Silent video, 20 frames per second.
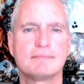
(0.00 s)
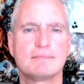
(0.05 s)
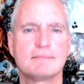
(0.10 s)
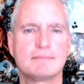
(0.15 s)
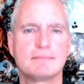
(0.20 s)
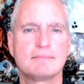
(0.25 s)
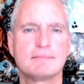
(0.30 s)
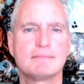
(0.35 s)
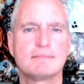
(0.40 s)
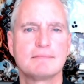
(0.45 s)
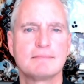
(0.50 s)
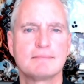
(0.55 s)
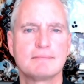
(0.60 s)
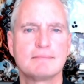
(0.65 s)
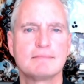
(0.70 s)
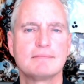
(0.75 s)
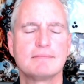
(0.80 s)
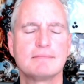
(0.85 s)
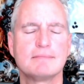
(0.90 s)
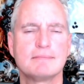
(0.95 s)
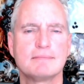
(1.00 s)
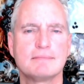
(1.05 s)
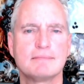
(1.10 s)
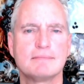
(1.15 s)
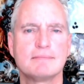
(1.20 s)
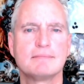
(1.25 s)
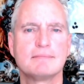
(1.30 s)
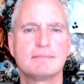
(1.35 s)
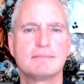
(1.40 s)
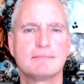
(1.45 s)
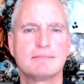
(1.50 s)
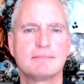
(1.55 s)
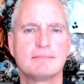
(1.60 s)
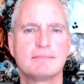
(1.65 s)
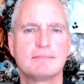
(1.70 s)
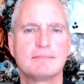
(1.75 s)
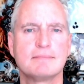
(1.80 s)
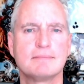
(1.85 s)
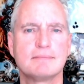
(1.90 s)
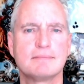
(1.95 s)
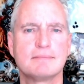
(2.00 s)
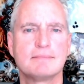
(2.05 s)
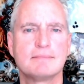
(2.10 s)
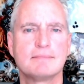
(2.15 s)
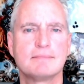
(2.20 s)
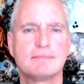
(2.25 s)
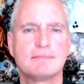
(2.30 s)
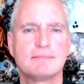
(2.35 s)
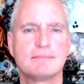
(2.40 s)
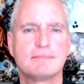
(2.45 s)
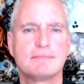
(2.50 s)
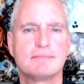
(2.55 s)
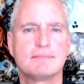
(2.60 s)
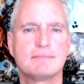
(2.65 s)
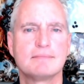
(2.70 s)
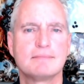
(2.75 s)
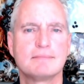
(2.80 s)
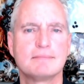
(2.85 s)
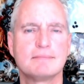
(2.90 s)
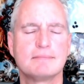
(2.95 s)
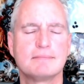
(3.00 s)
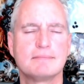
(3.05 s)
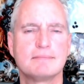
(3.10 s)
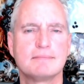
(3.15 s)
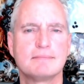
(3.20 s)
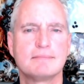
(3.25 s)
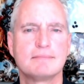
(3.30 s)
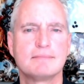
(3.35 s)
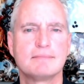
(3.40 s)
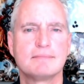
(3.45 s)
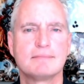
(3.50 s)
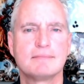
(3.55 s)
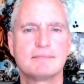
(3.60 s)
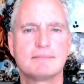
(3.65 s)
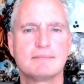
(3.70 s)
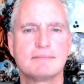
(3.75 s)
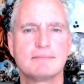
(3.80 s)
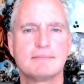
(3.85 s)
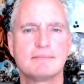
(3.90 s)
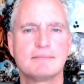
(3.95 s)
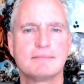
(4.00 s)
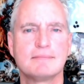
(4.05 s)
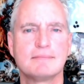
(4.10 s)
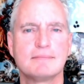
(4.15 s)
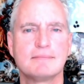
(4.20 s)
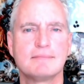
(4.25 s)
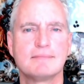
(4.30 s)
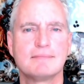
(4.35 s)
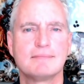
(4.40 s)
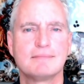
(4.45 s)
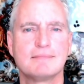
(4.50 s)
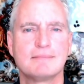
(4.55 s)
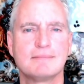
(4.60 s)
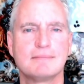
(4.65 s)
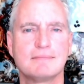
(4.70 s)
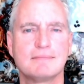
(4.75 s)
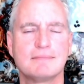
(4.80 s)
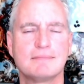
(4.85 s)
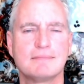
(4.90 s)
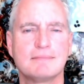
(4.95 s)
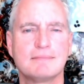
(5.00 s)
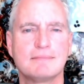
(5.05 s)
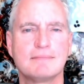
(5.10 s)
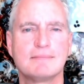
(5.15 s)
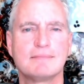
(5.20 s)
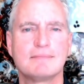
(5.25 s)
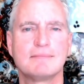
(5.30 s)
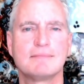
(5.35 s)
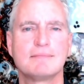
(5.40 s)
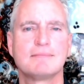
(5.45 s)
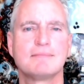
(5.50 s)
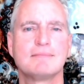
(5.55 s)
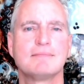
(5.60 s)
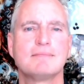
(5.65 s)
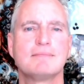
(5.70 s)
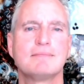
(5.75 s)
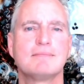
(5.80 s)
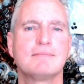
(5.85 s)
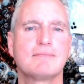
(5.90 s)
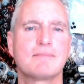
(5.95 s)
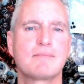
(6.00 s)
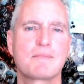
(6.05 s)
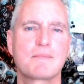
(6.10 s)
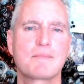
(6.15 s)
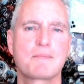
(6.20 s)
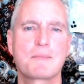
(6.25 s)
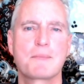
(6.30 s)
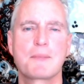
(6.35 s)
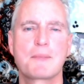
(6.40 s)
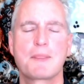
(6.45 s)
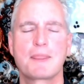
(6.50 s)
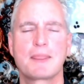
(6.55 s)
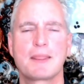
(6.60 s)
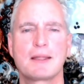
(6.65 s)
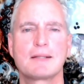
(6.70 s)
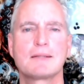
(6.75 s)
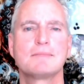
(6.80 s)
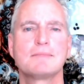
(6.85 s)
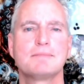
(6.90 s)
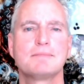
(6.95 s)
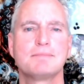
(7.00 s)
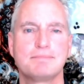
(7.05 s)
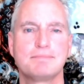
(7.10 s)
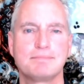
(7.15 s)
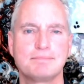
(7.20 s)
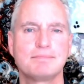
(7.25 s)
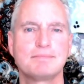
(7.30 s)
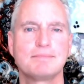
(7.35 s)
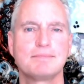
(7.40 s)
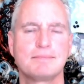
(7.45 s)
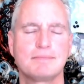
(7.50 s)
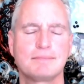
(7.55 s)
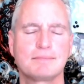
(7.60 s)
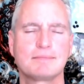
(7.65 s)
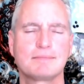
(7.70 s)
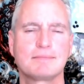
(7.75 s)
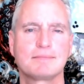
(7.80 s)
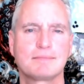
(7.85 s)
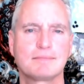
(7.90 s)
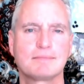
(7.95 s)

[no speech]